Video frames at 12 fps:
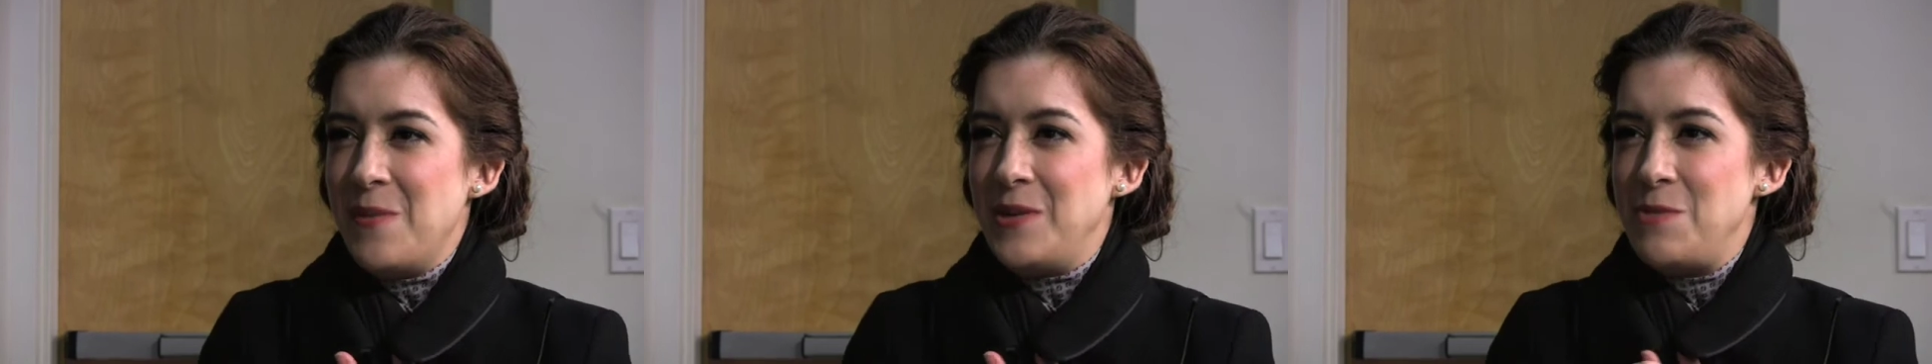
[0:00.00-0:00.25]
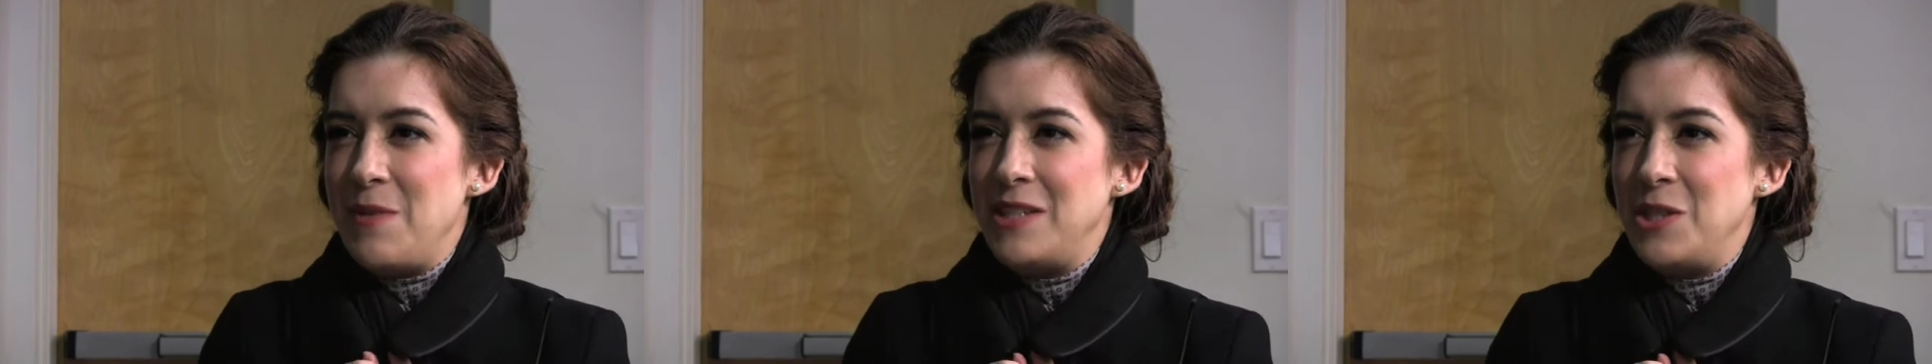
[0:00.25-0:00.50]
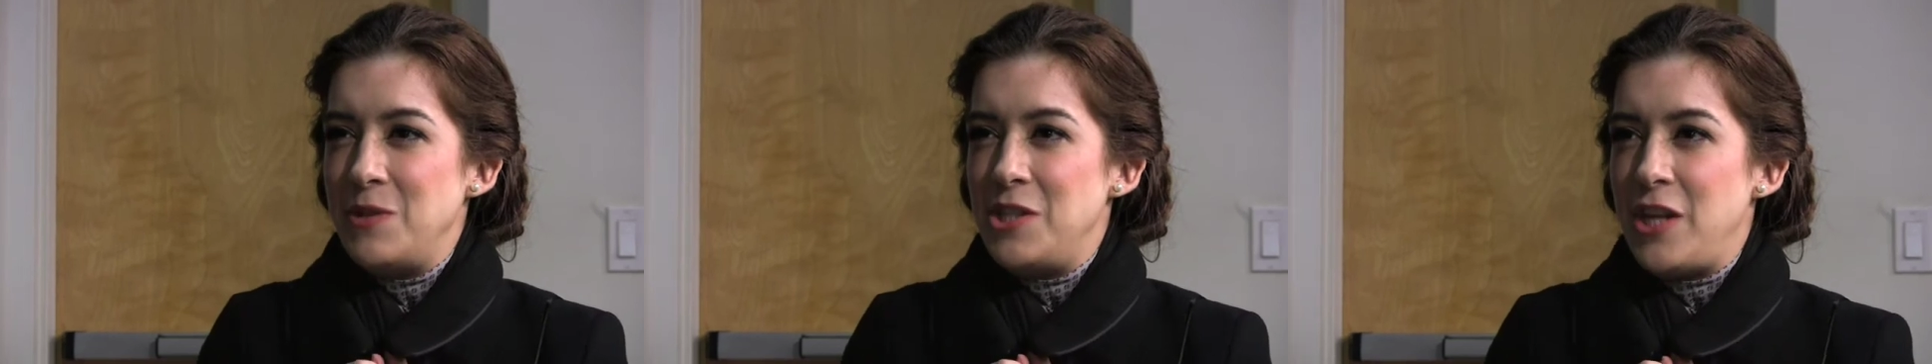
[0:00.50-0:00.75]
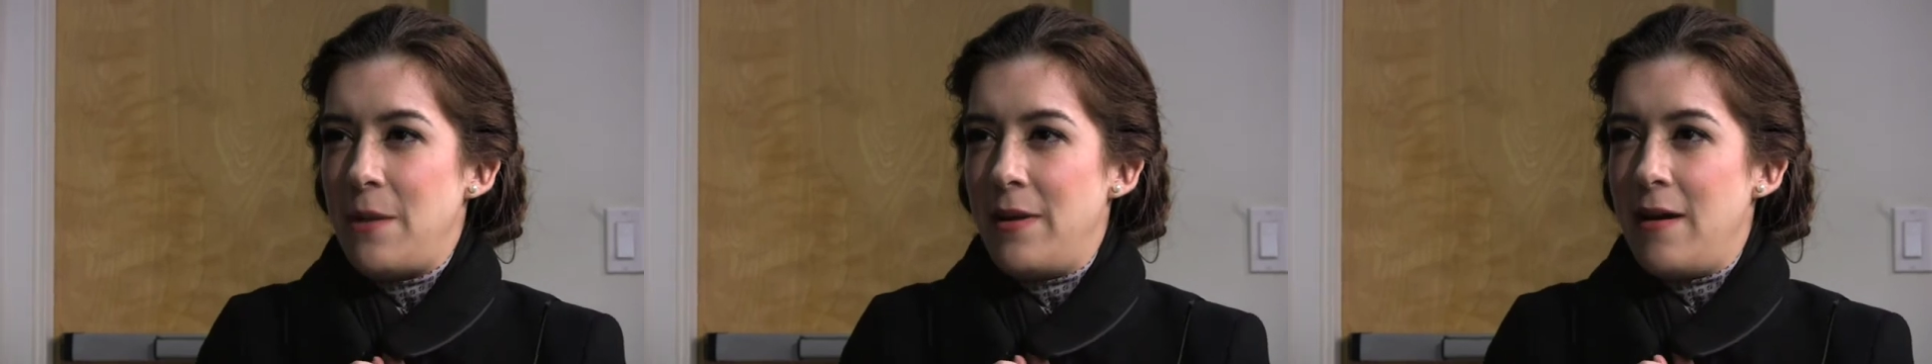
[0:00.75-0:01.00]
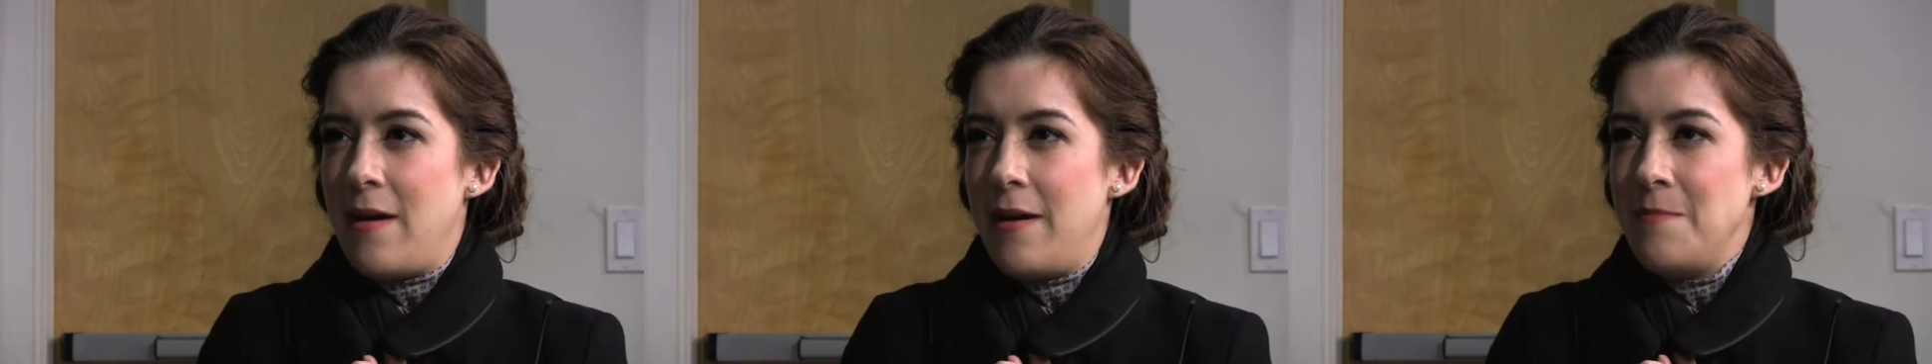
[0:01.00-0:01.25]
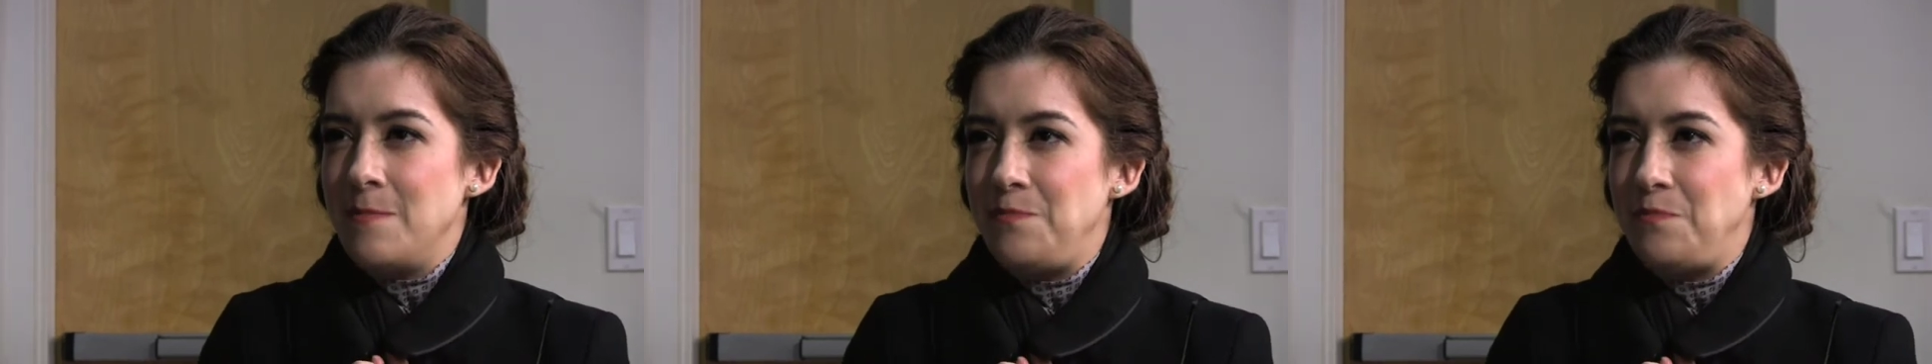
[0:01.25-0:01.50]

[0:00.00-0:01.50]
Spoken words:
which makes you a Gemini.